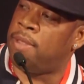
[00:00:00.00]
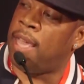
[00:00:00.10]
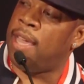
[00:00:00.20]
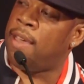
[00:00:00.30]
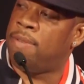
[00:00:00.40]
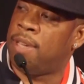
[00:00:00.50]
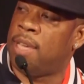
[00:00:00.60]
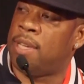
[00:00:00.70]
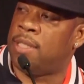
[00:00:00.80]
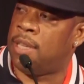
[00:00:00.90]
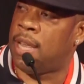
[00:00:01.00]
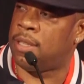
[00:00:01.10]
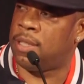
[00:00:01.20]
they ever get into that